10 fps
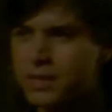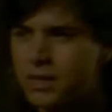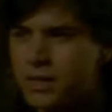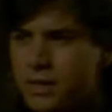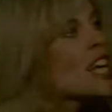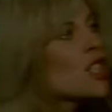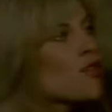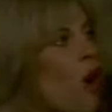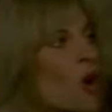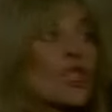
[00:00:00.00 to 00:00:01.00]
But it's not his
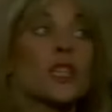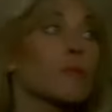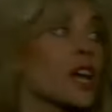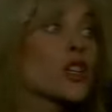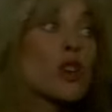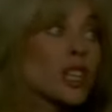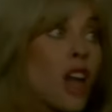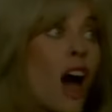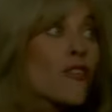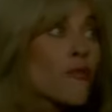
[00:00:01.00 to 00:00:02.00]
fault. He's been under a
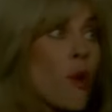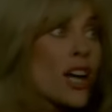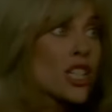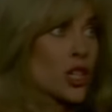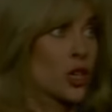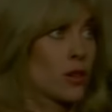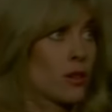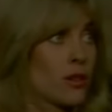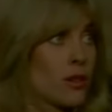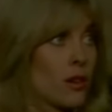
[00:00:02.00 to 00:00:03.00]
lot of pressure.
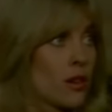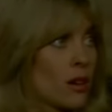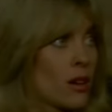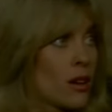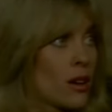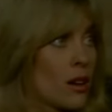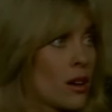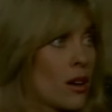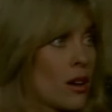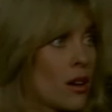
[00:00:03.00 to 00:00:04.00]
Yeah, yeah, from
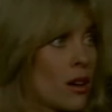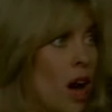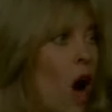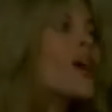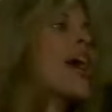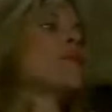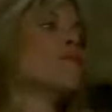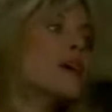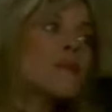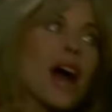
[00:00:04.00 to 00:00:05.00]
you. Okay,
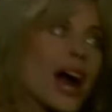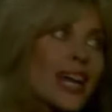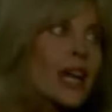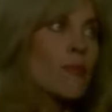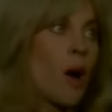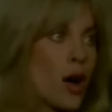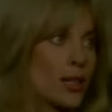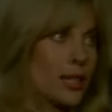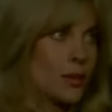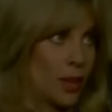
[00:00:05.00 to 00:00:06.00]
maybe I am
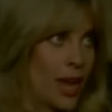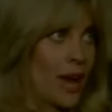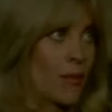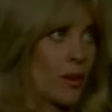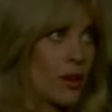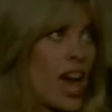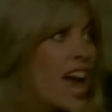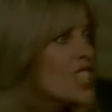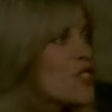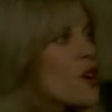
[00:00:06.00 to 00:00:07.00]
partly to blame.
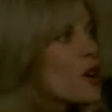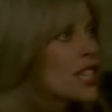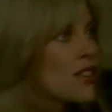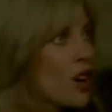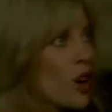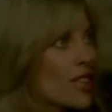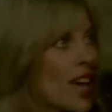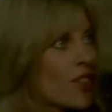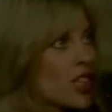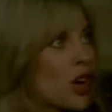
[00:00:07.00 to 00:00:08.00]
It's very difficult
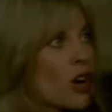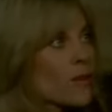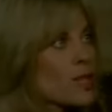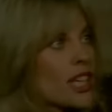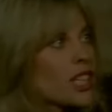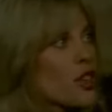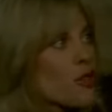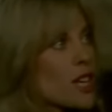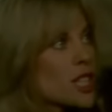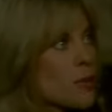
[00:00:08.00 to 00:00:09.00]
having stardom suddenly
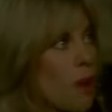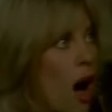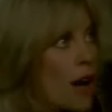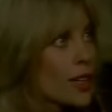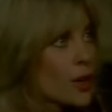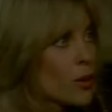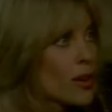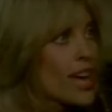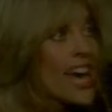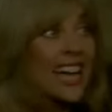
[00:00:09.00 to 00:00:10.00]
thrust upon you.
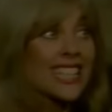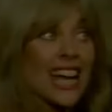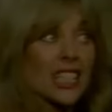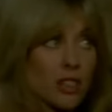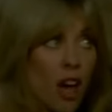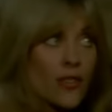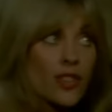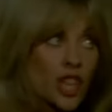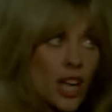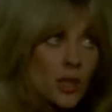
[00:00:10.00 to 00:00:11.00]
It takes a lot of
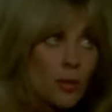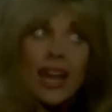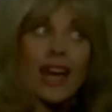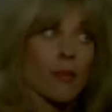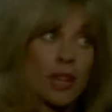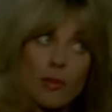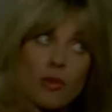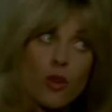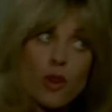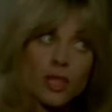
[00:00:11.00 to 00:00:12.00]
adjustment, and many
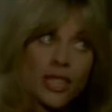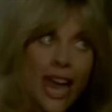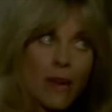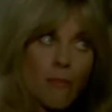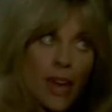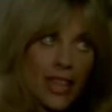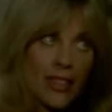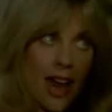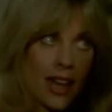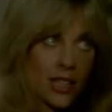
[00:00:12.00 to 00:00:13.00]
performers can't make
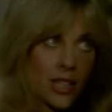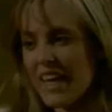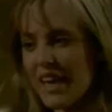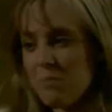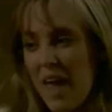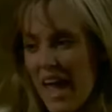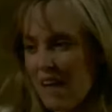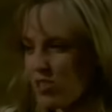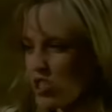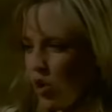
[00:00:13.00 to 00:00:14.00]
that. Blackie may
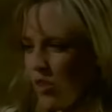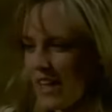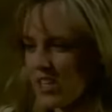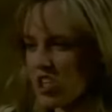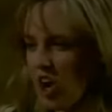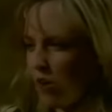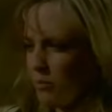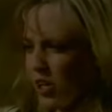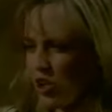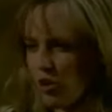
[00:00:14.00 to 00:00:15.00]
have stole that song,
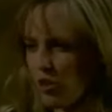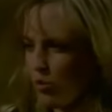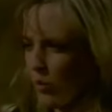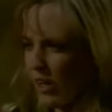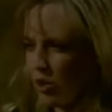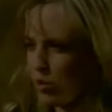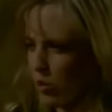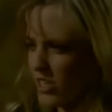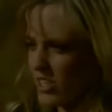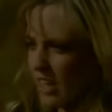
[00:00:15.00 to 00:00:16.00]
but you're the real
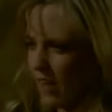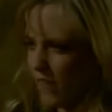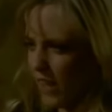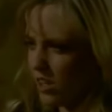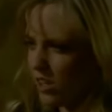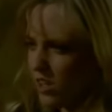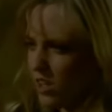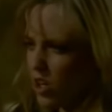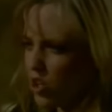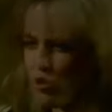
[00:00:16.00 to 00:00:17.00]
crook, Steffi.
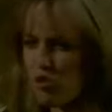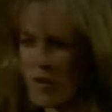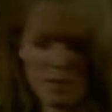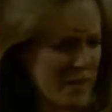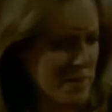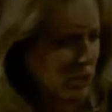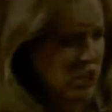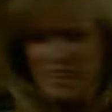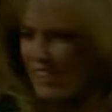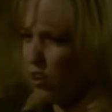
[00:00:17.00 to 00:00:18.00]
You treat people
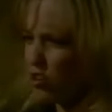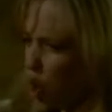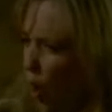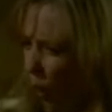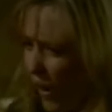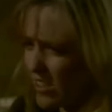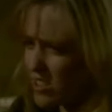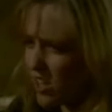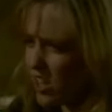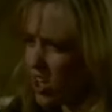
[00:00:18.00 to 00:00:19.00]
like they're toys.